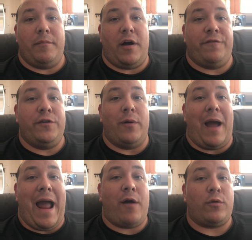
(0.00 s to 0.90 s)
a few
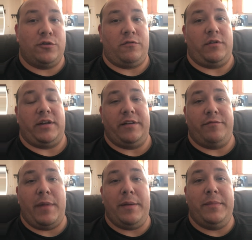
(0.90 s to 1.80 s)
hours relief,
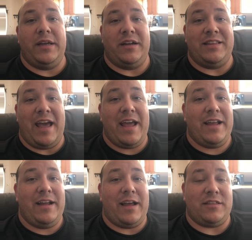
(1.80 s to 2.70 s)
maybe a
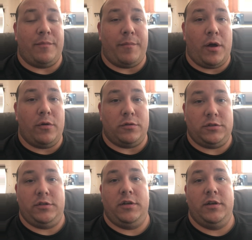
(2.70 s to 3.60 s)
day at the
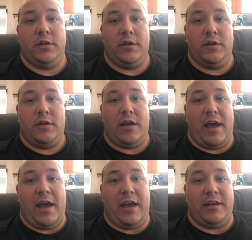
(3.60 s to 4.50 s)
most.
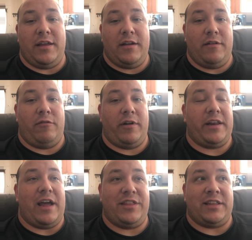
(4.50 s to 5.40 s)
And
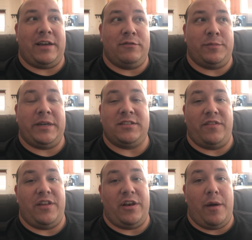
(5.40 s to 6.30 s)
really, I think that was because
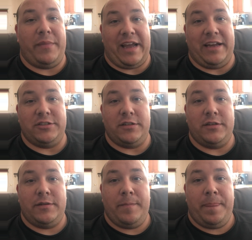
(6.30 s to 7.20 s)
of the numbing agent.
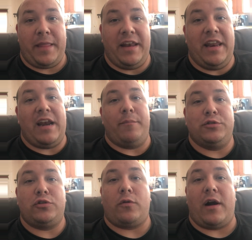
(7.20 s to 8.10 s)
And then I'm
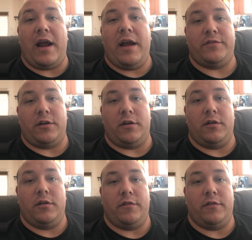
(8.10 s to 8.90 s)
sore after,